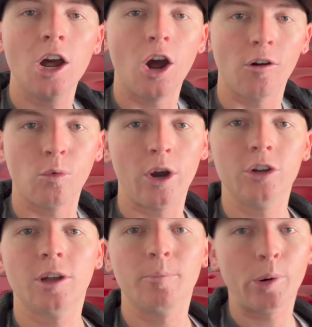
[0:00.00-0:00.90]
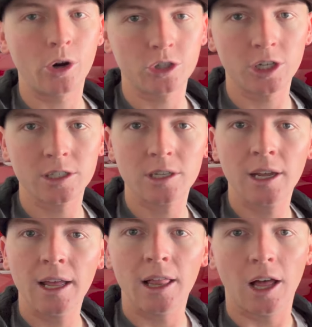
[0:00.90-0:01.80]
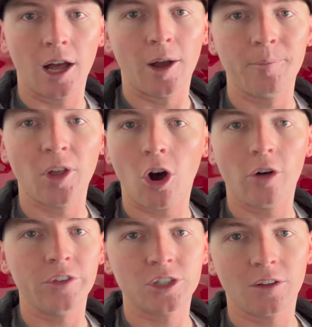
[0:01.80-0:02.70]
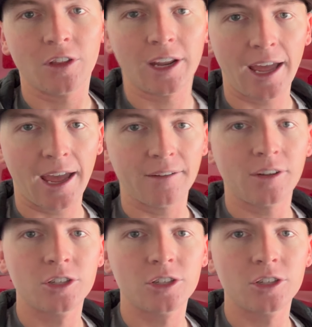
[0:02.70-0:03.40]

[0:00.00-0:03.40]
of where you can purchase all the stuff that I have.